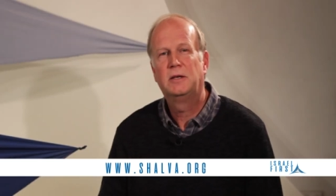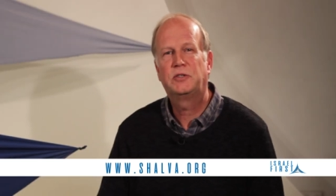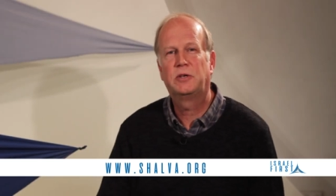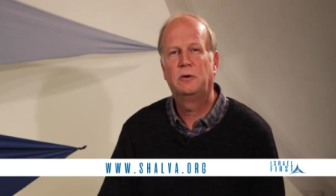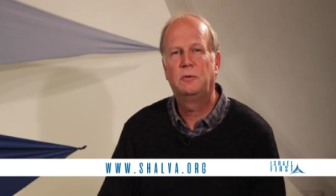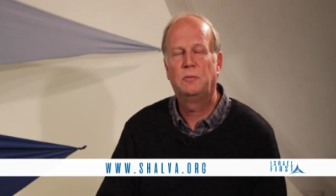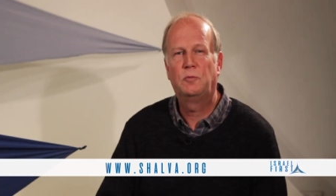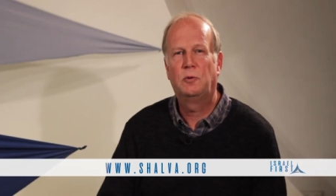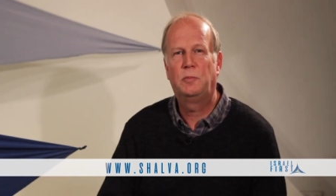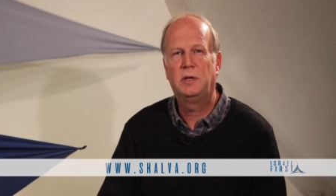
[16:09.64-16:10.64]
So
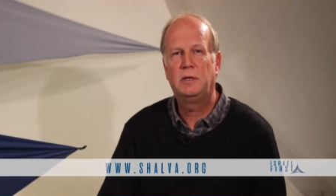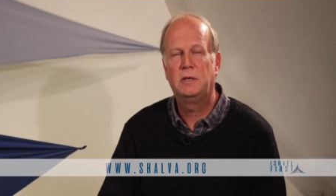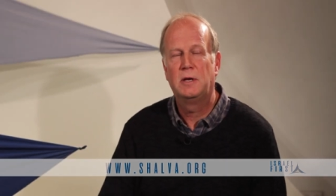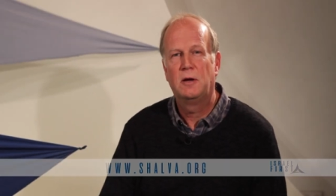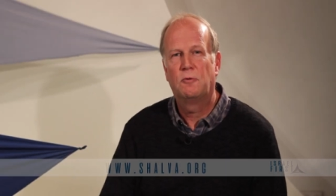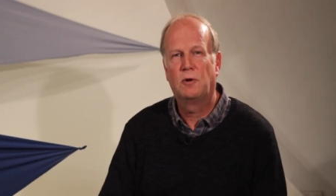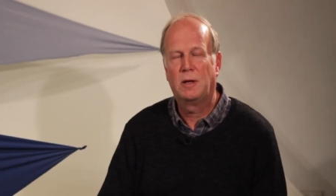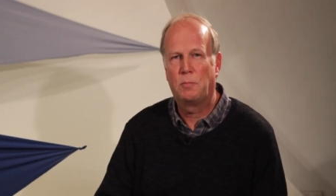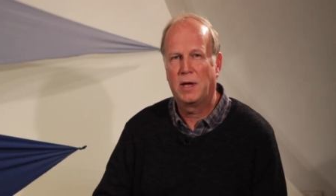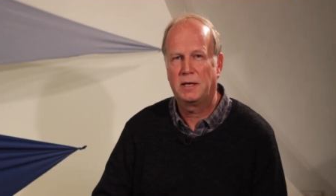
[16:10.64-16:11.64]
we'll be
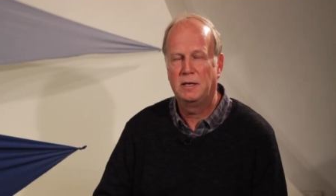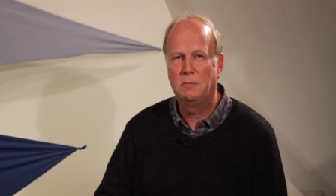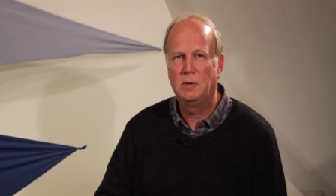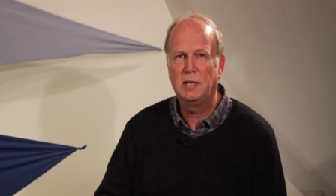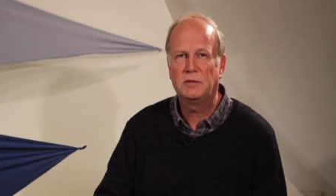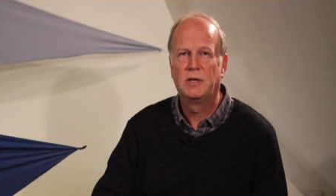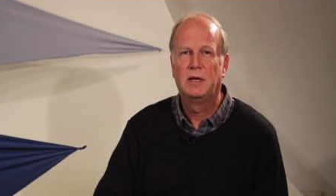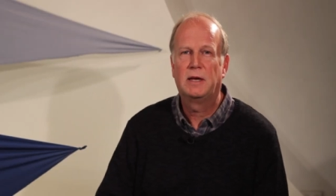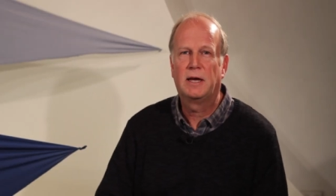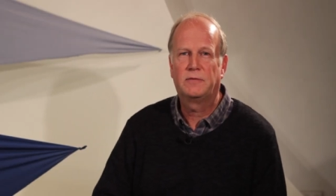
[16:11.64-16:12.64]
right back in a minute
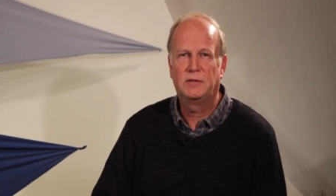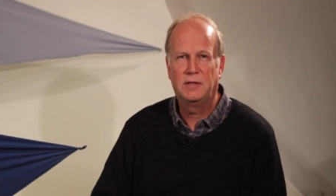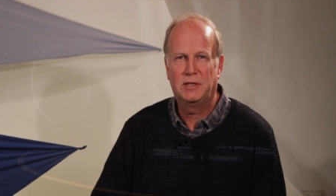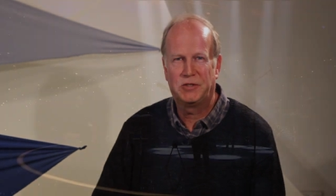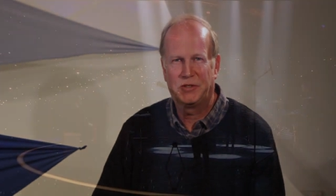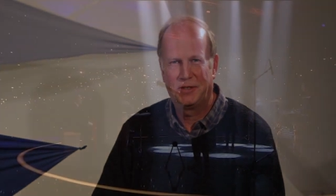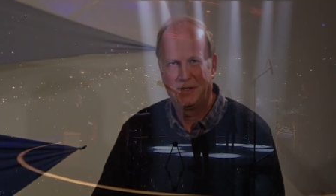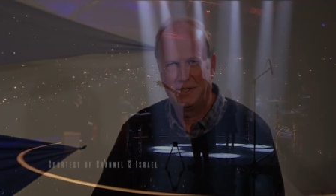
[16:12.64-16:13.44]
after this.